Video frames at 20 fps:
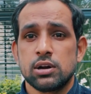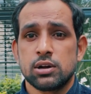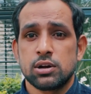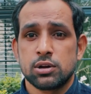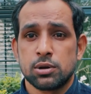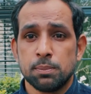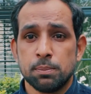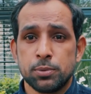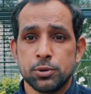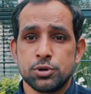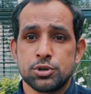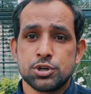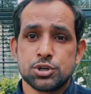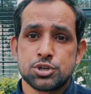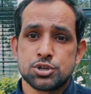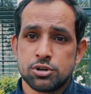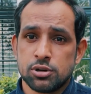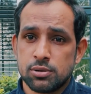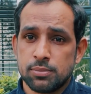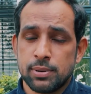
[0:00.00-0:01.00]

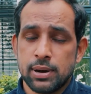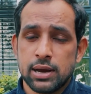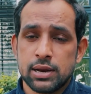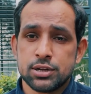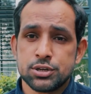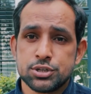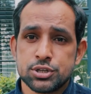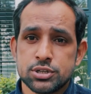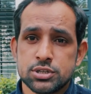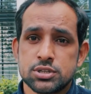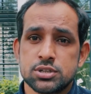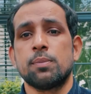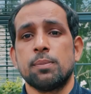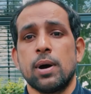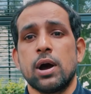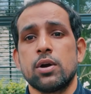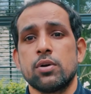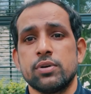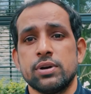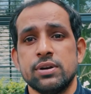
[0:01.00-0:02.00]
computational biologist,
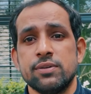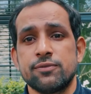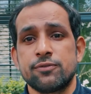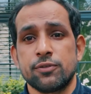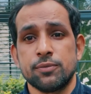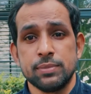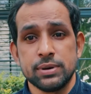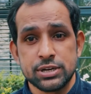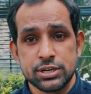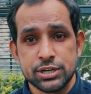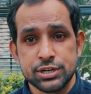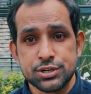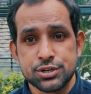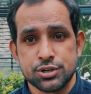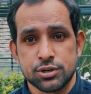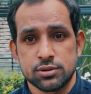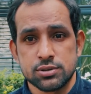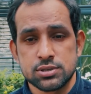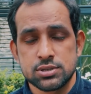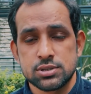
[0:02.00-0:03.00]

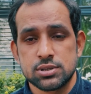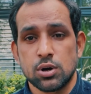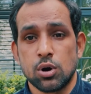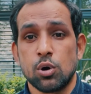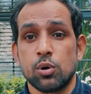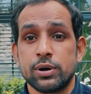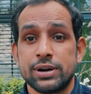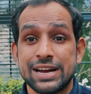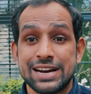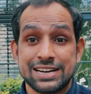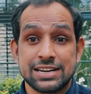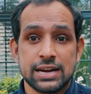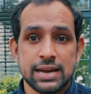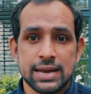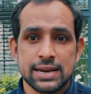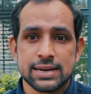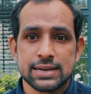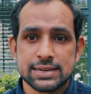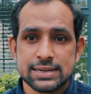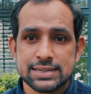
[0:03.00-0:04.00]
bioinformaticians, or data
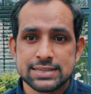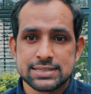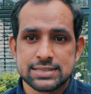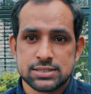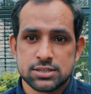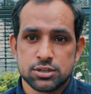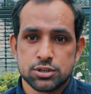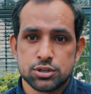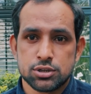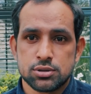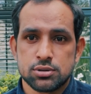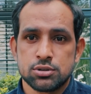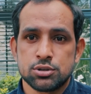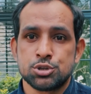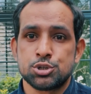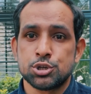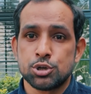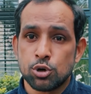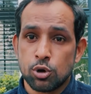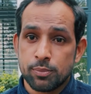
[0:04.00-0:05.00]
analyst,
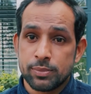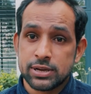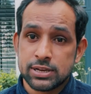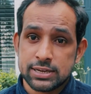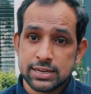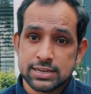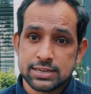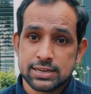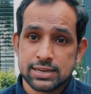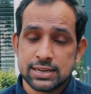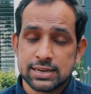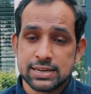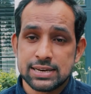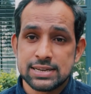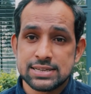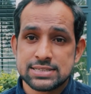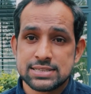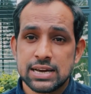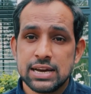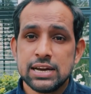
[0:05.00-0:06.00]
genomic data
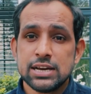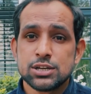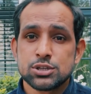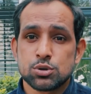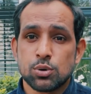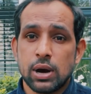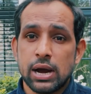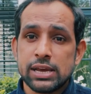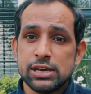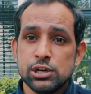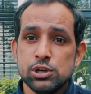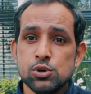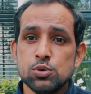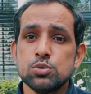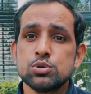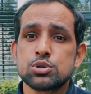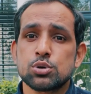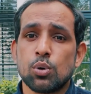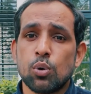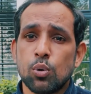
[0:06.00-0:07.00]
analyst. So I
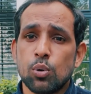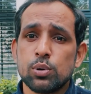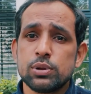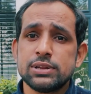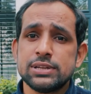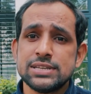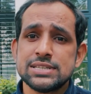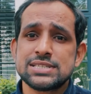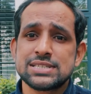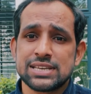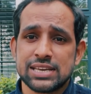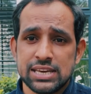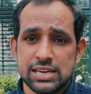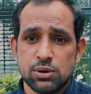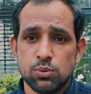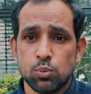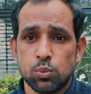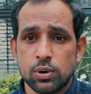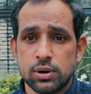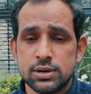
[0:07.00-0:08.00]
use all these
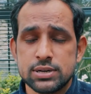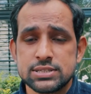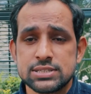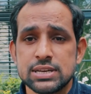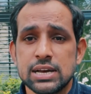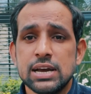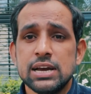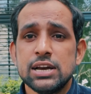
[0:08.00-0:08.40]
keywords